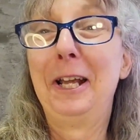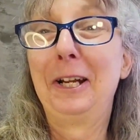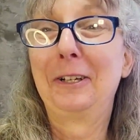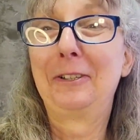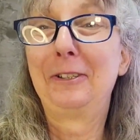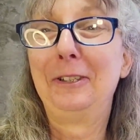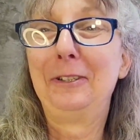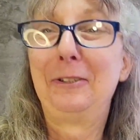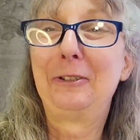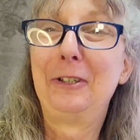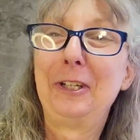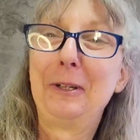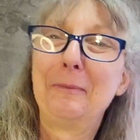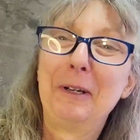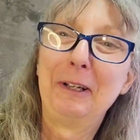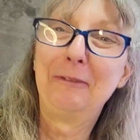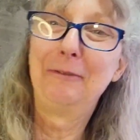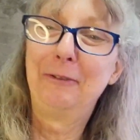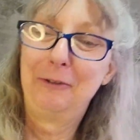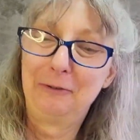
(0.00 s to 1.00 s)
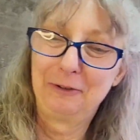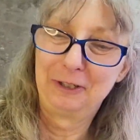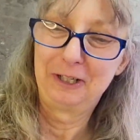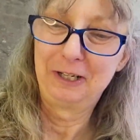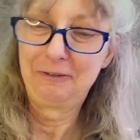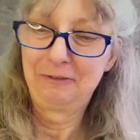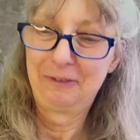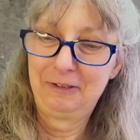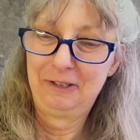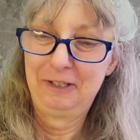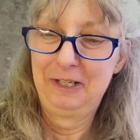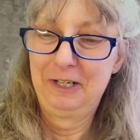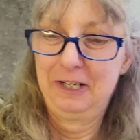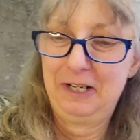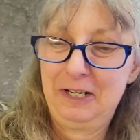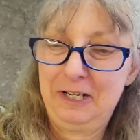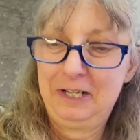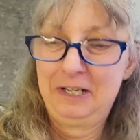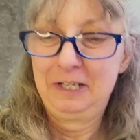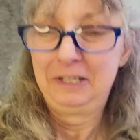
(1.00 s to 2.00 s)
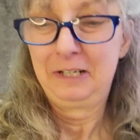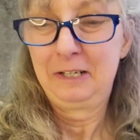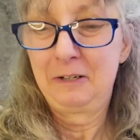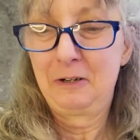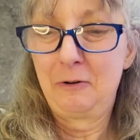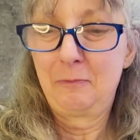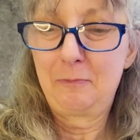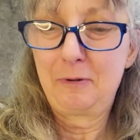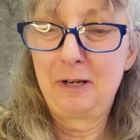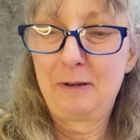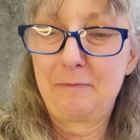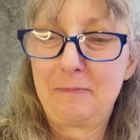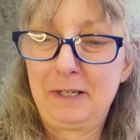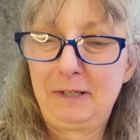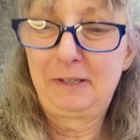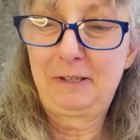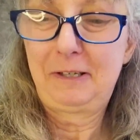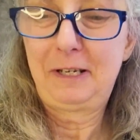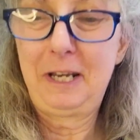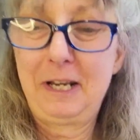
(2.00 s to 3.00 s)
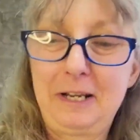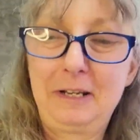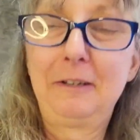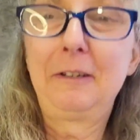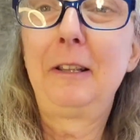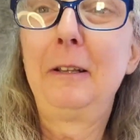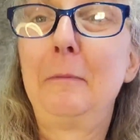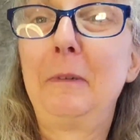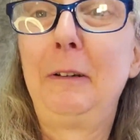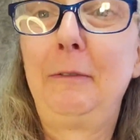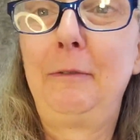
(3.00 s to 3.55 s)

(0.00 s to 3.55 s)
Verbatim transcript: actually turning my phone off. Open up my stand that my